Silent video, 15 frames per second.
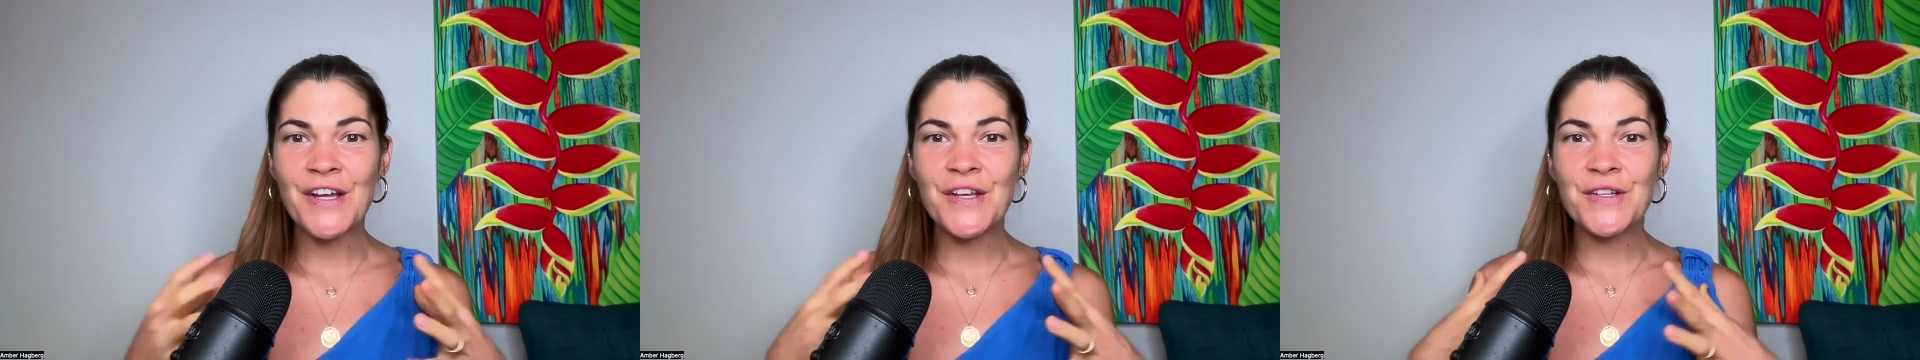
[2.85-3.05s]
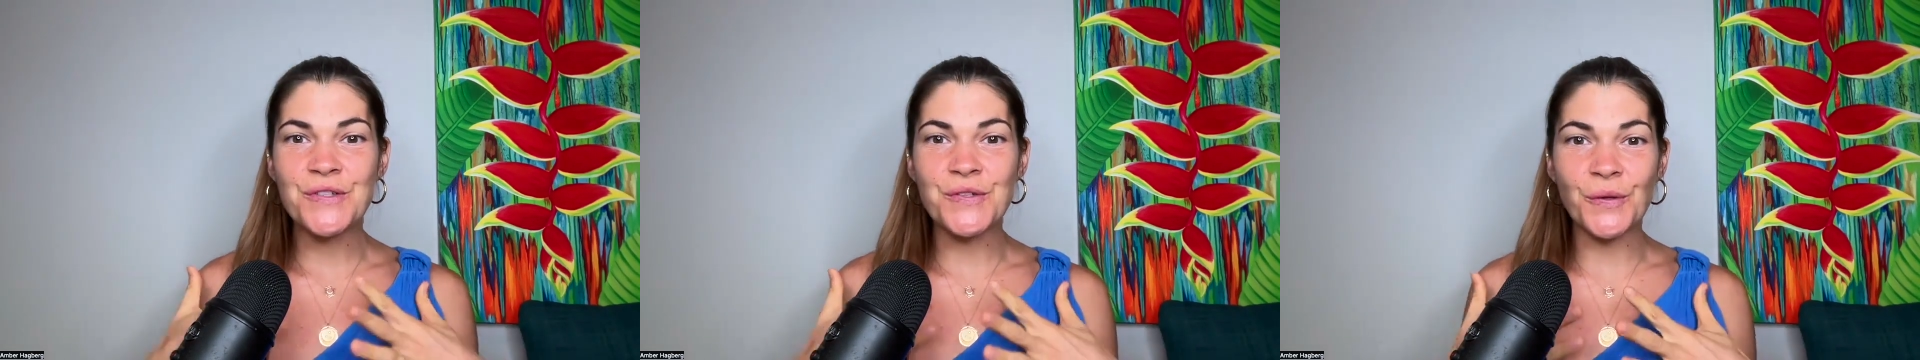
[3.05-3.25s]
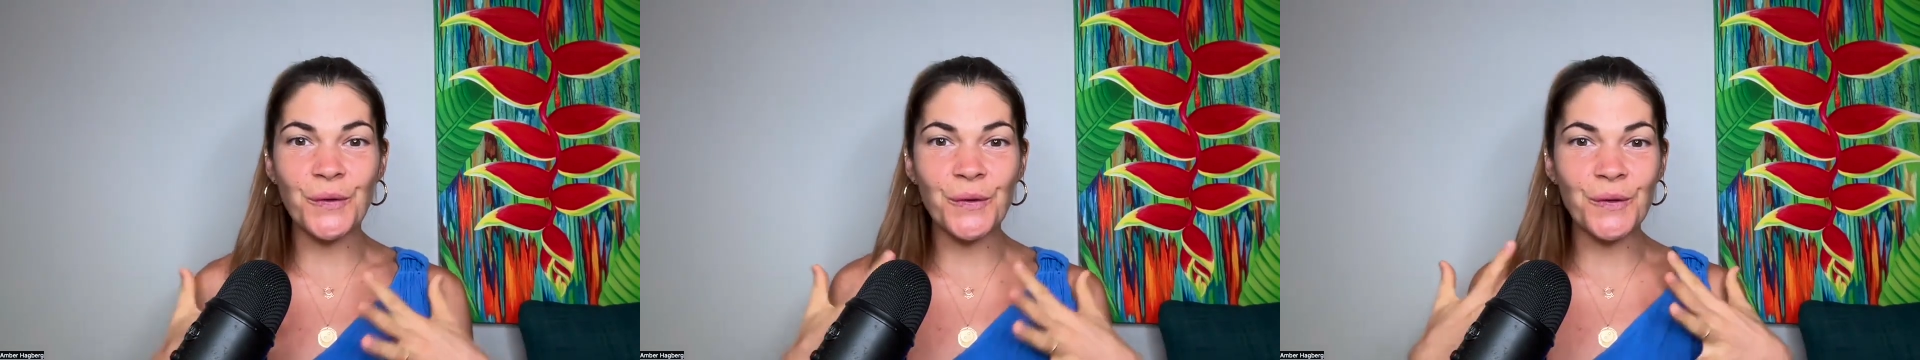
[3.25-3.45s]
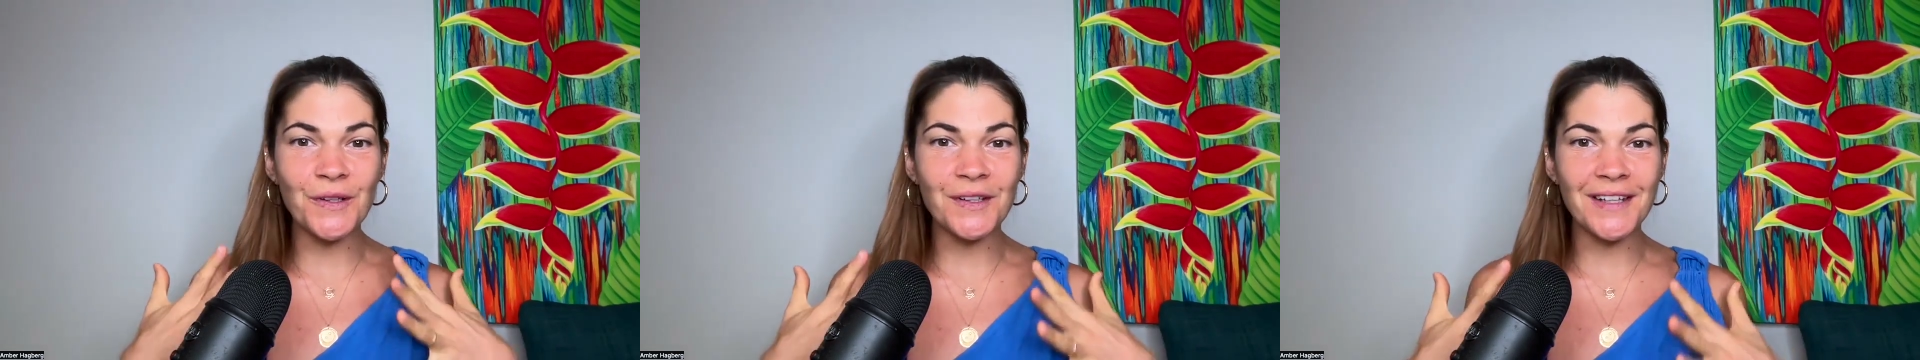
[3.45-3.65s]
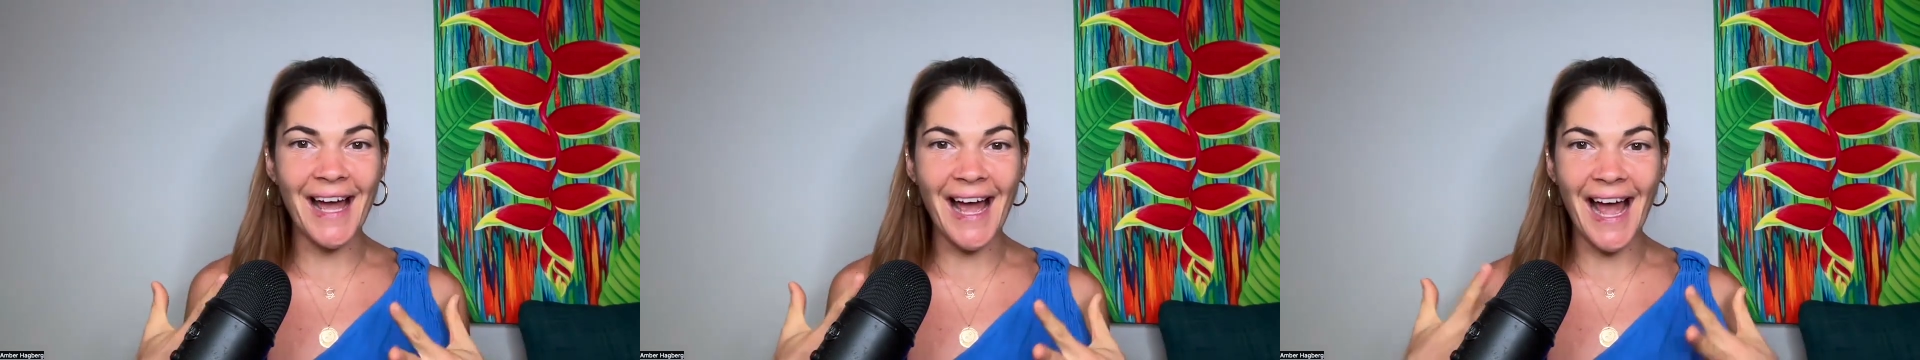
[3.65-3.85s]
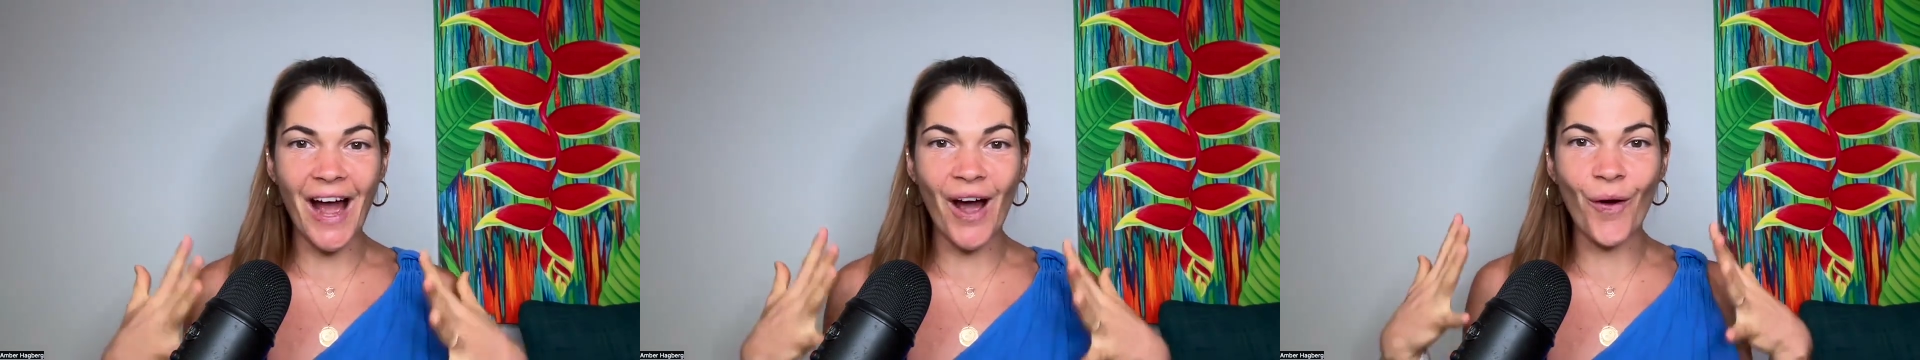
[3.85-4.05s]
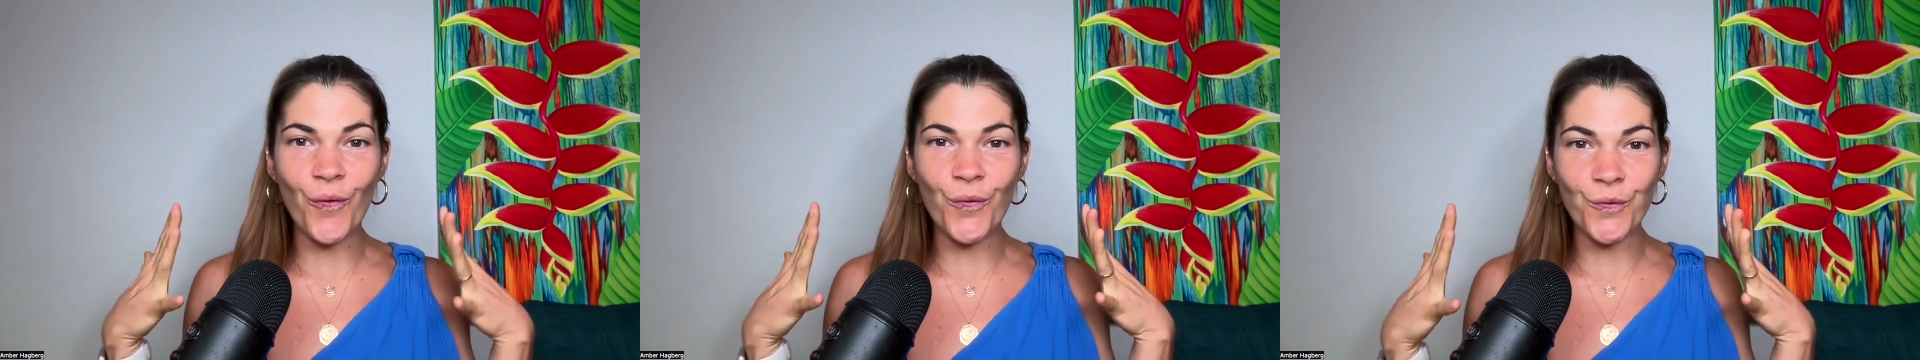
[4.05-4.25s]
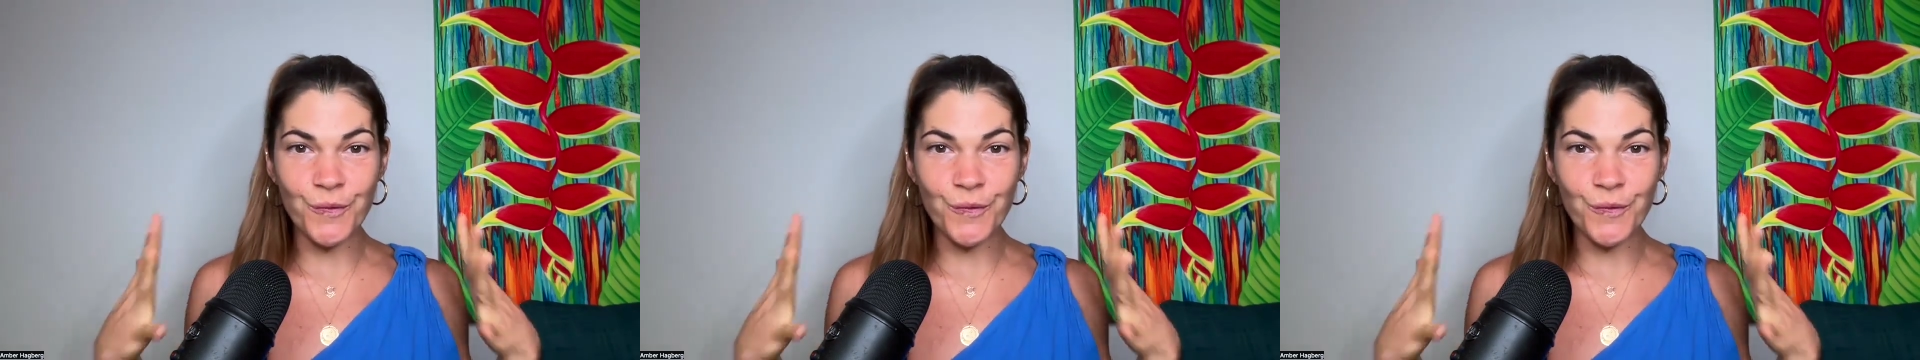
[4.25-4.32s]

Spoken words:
sold out